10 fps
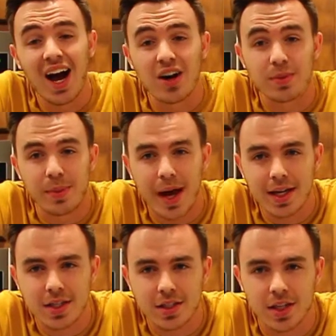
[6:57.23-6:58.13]
I'll be
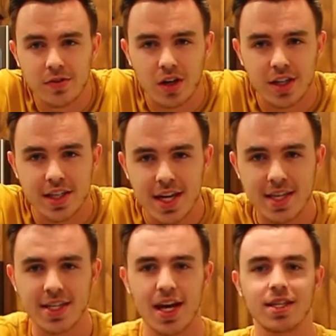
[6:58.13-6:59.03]
back to give you all a
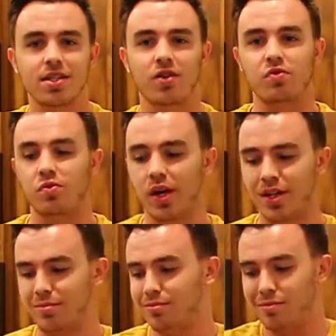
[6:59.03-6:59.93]
taste test of what
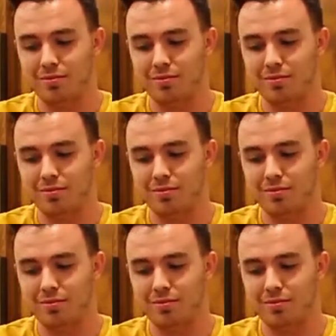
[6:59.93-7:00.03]
it